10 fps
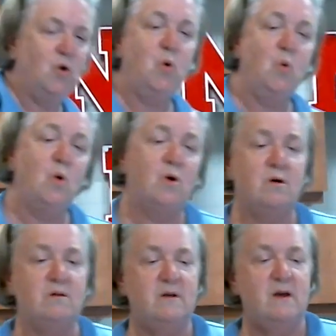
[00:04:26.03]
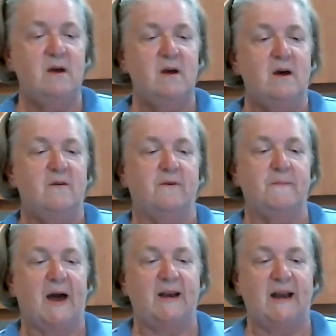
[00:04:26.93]
cool for
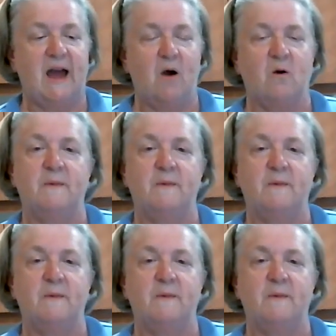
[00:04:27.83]
about an hour,